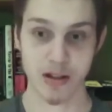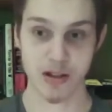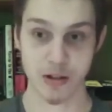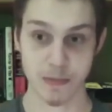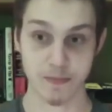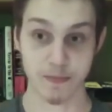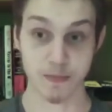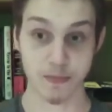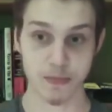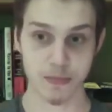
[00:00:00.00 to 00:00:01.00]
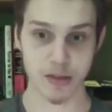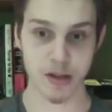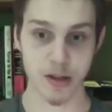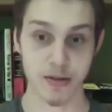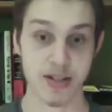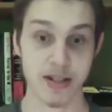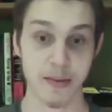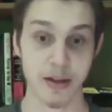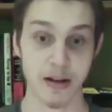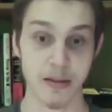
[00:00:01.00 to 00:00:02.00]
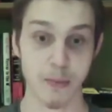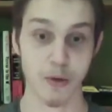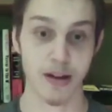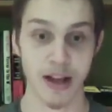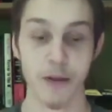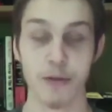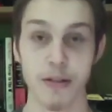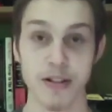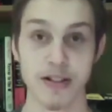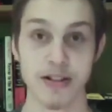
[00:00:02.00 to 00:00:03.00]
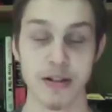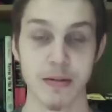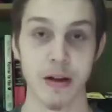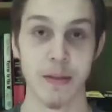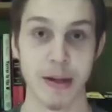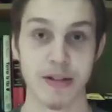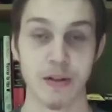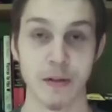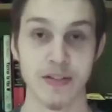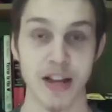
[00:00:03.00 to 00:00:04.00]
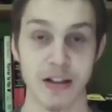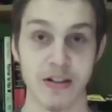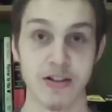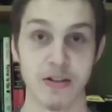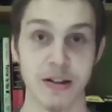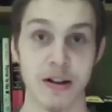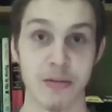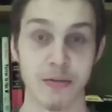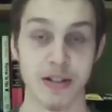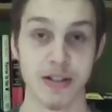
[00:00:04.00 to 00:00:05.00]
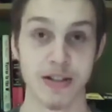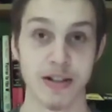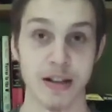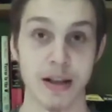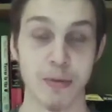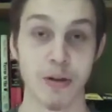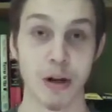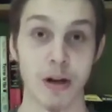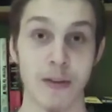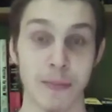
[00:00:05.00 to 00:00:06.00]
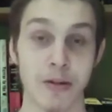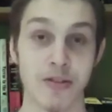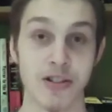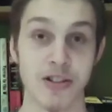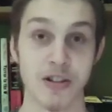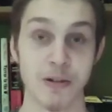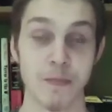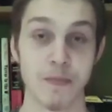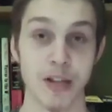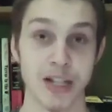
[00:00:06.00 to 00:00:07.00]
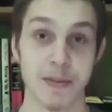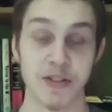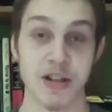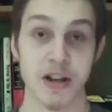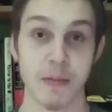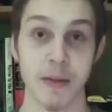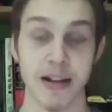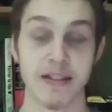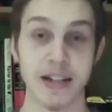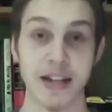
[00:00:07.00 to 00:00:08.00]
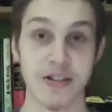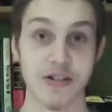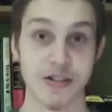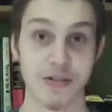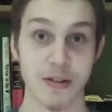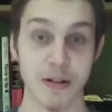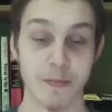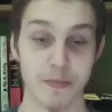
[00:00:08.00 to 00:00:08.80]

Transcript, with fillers: So those are some of the more health risks, uh, mental and psychological health risks that pornography poses to especially young men and teenagers as well.